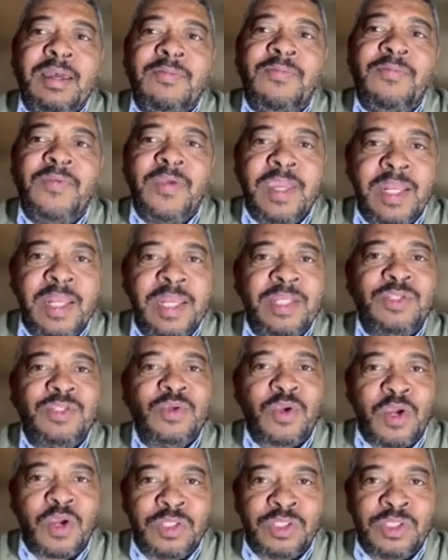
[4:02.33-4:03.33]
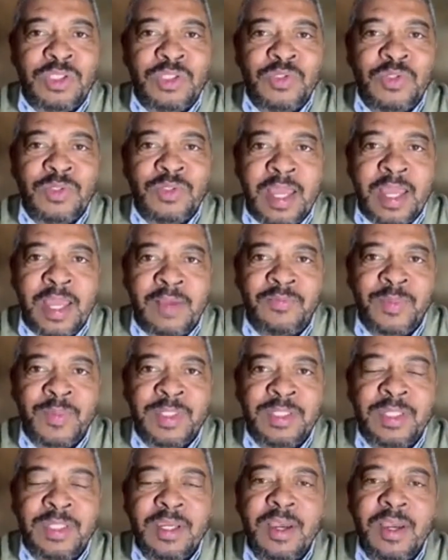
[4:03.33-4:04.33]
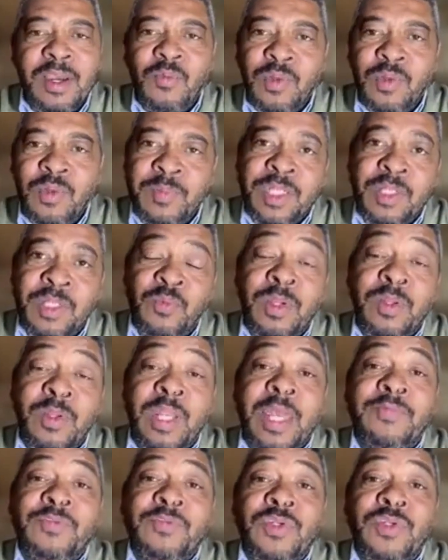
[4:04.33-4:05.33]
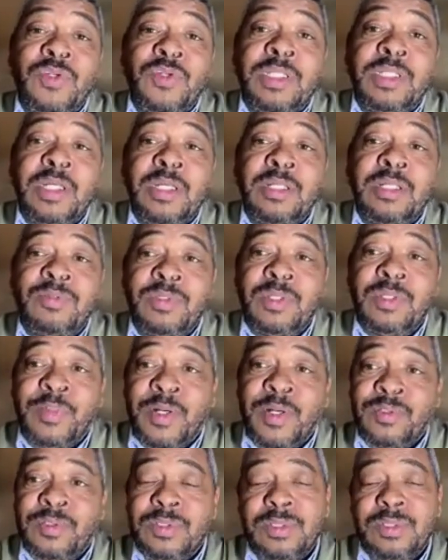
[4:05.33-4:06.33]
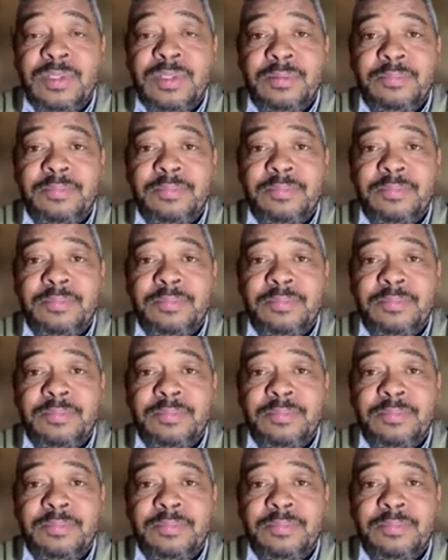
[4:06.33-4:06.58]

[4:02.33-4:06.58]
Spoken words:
failure to constitute government will mean we'll have to return to the polls.